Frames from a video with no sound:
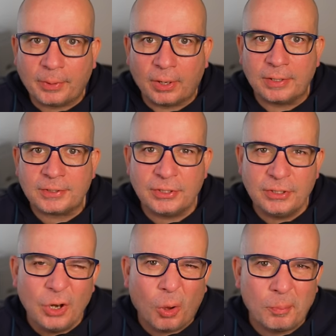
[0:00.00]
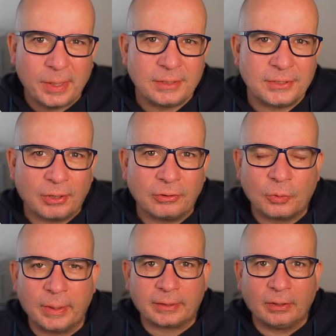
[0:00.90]
buyers not being so
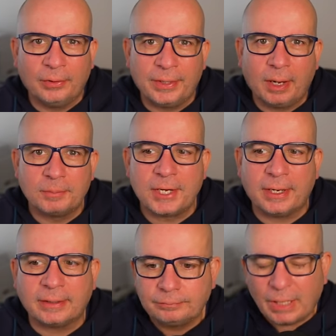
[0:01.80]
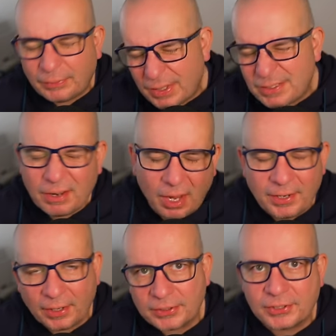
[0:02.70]
quick on the uptake. Now, there's
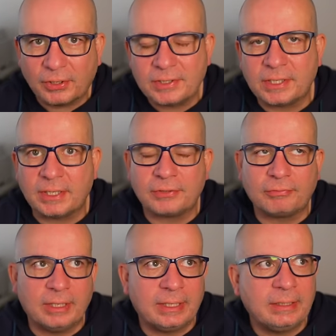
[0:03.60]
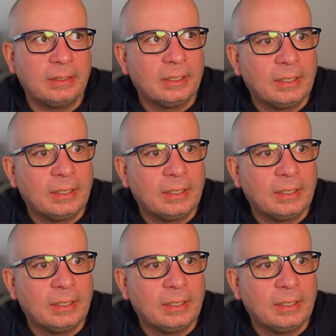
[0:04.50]
another side to this, really.